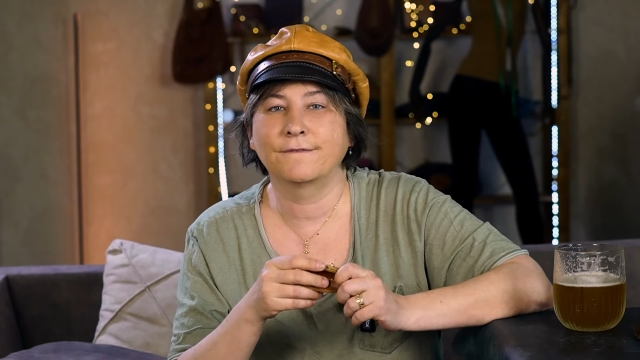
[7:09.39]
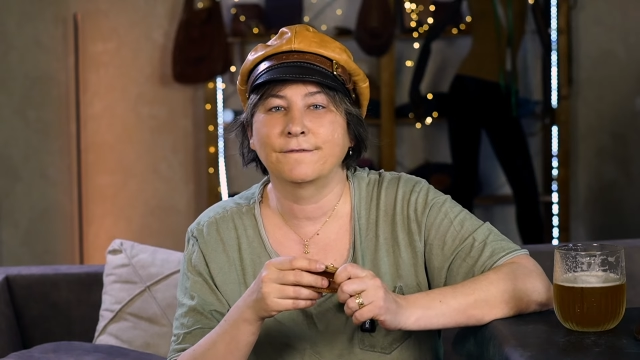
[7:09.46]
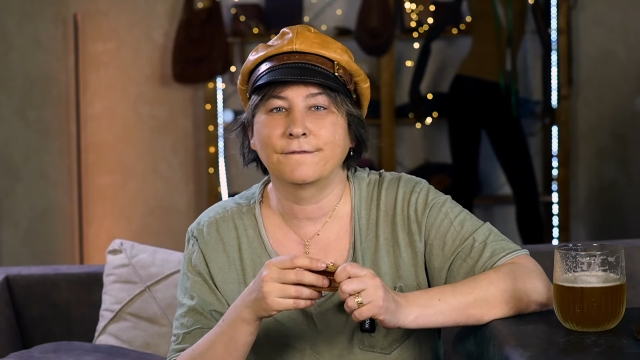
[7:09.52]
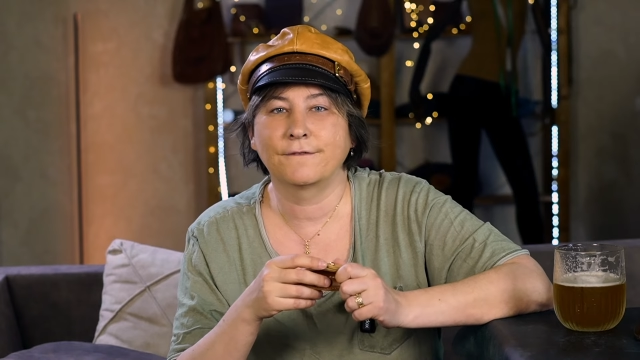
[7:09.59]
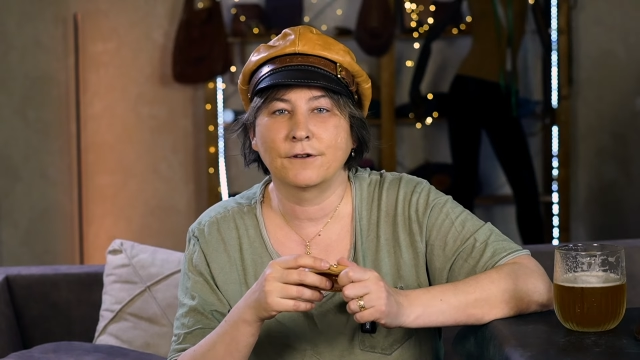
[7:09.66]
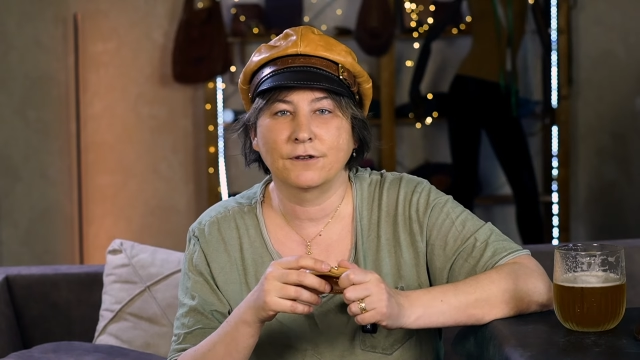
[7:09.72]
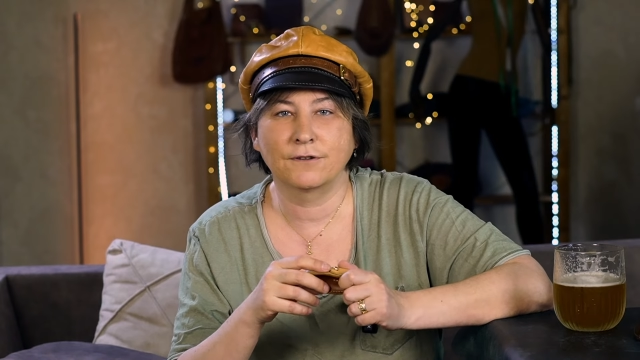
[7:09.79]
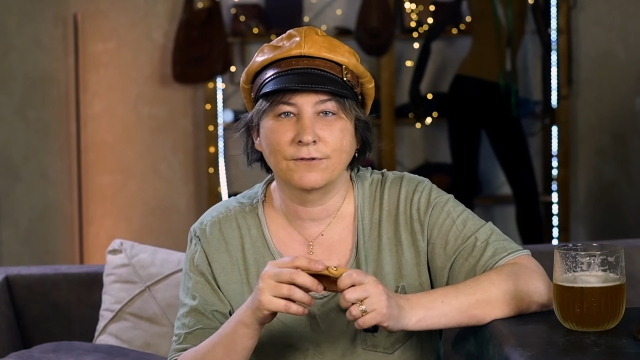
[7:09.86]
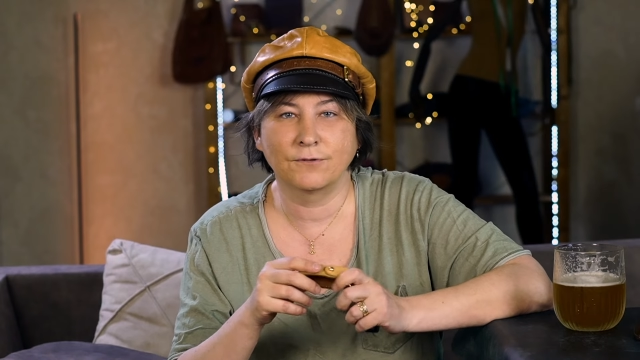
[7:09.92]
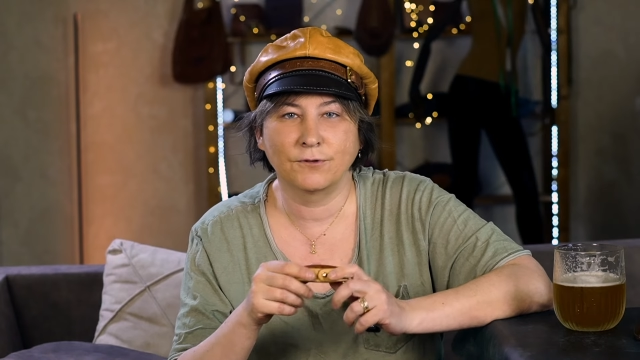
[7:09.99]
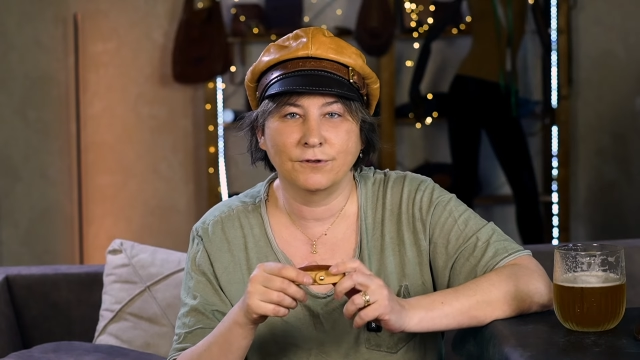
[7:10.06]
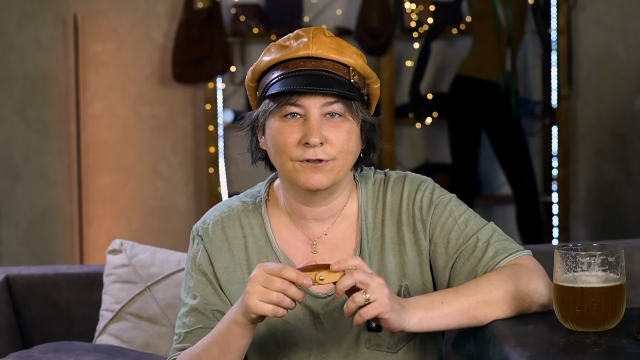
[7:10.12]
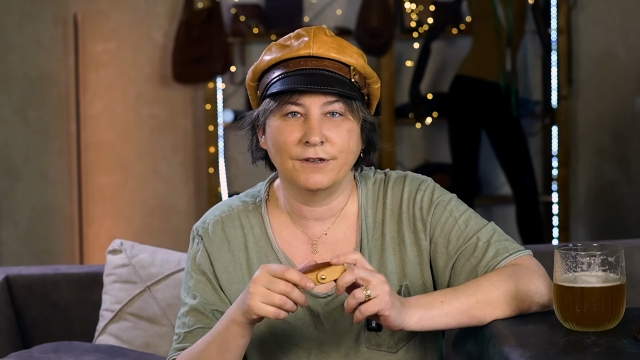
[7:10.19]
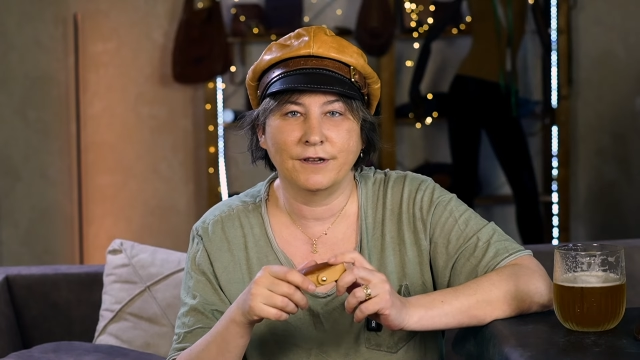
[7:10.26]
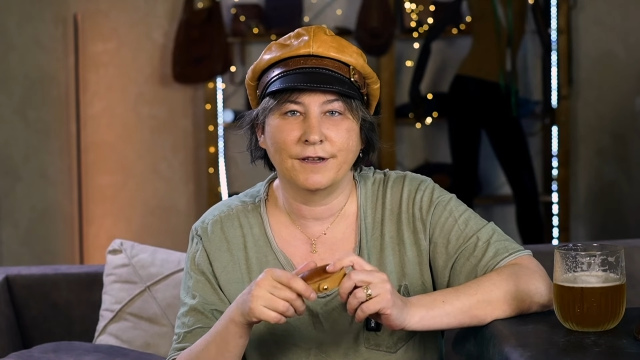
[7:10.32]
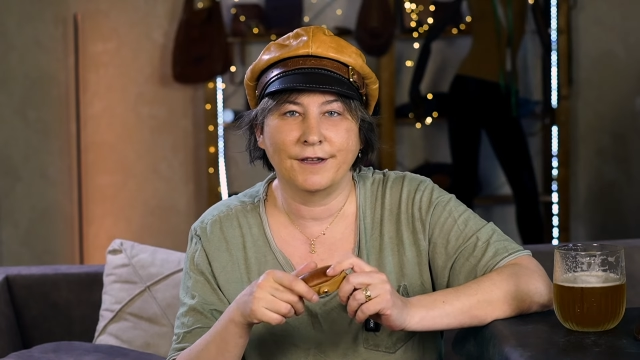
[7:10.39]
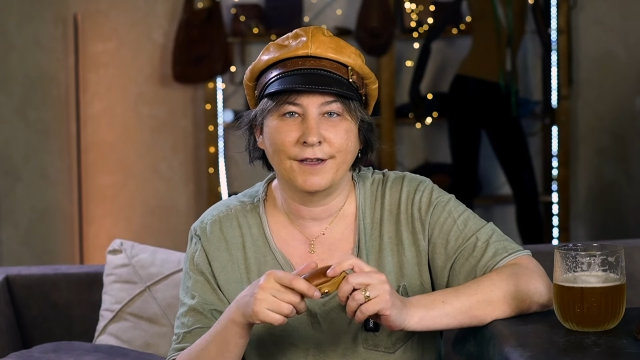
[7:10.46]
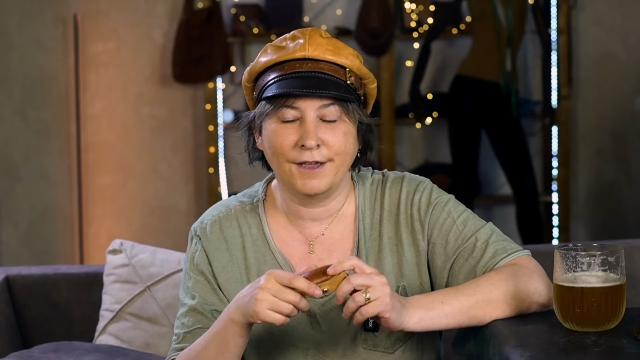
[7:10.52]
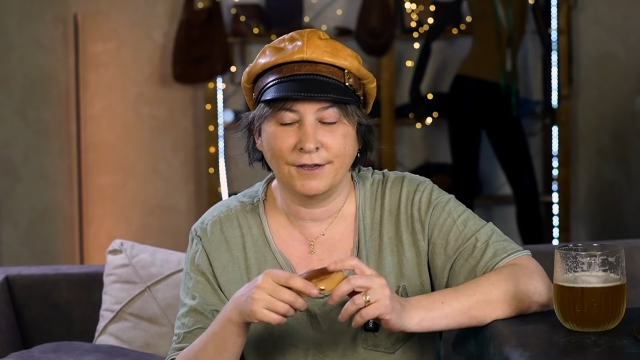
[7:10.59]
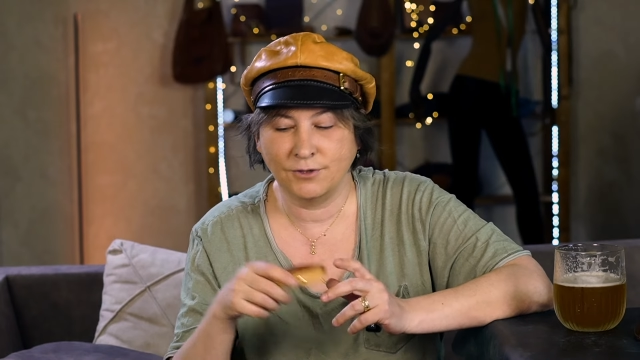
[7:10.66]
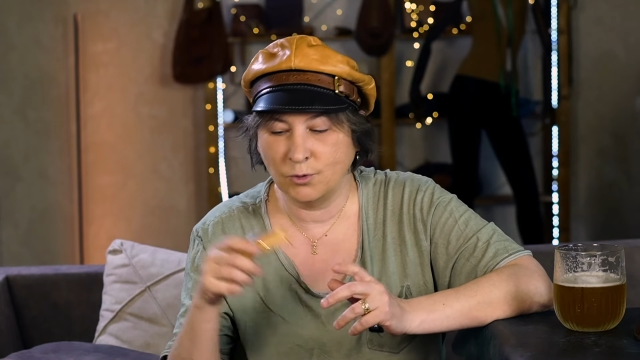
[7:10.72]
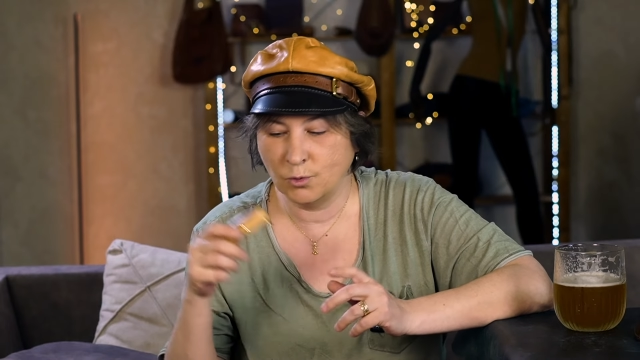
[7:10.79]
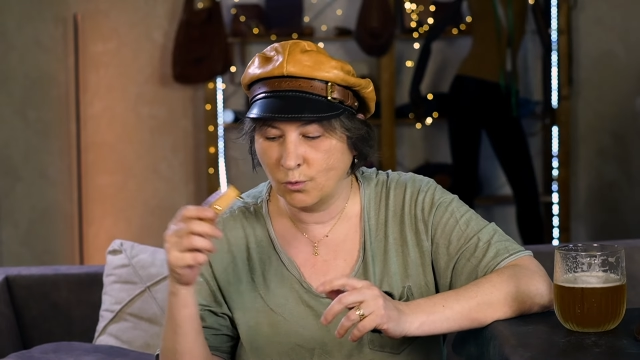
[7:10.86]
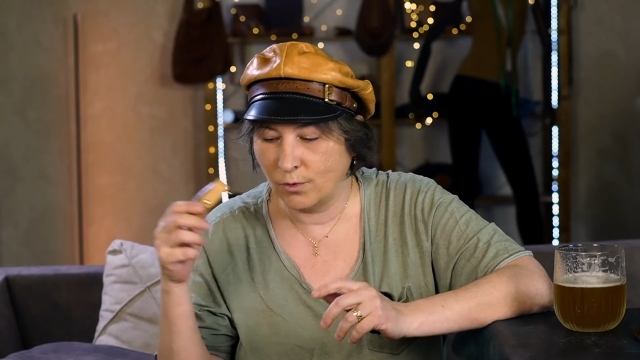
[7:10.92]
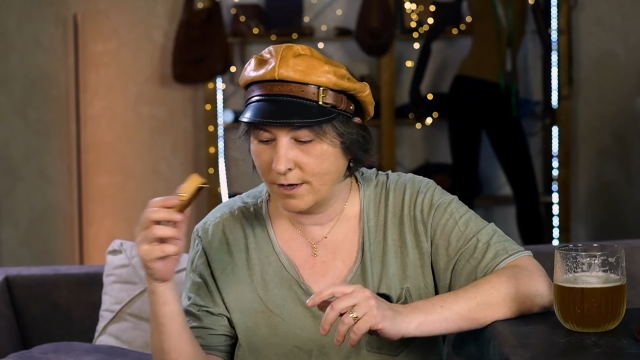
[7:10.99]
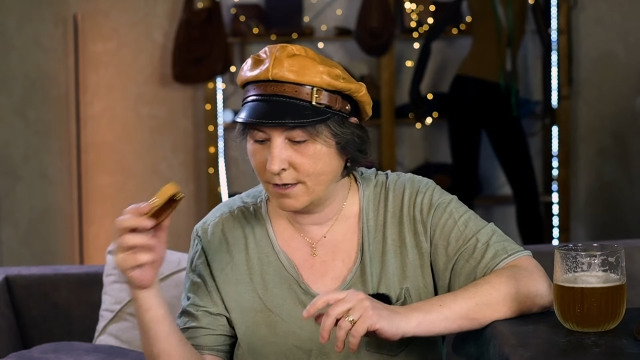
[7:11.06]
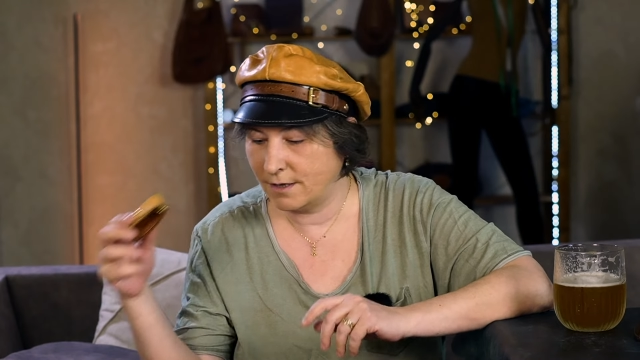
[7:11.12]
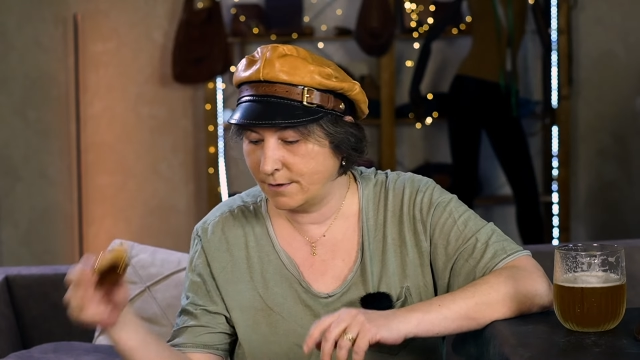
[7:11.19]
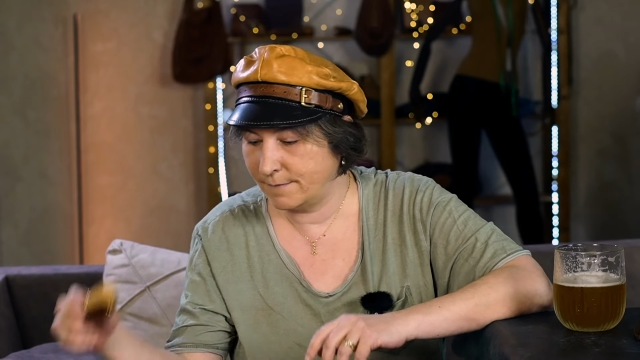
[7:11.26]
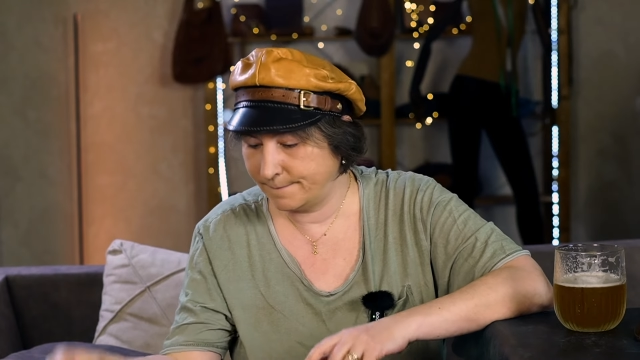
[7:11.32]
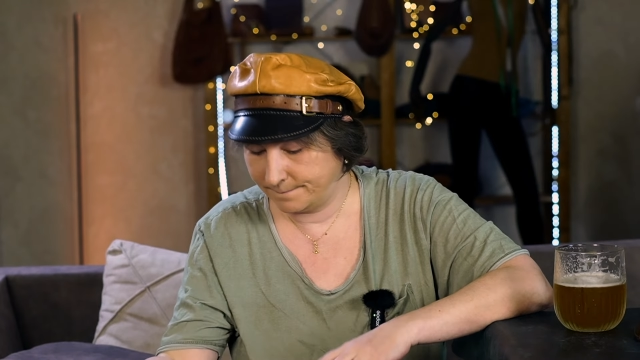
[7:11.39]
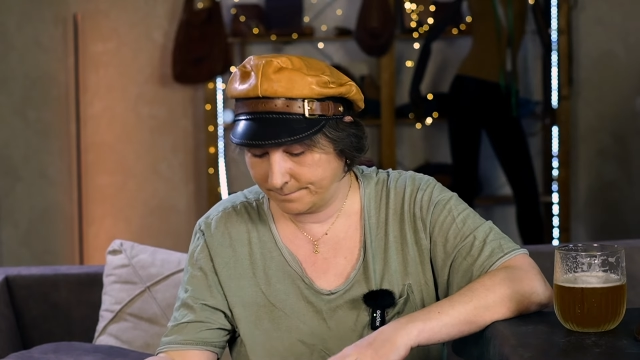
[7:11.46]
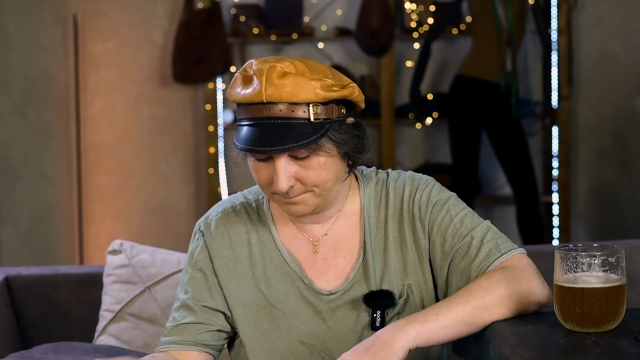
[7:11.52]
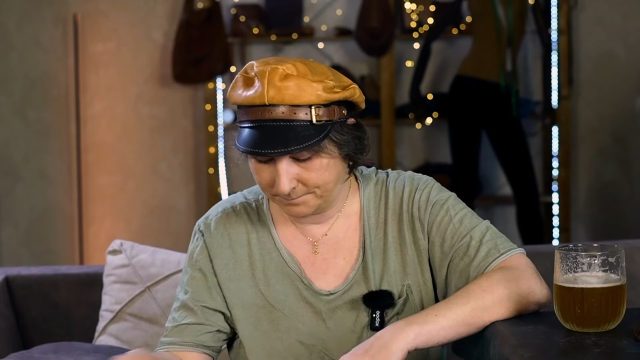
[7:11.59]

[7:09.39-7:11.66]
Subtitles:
for good as well.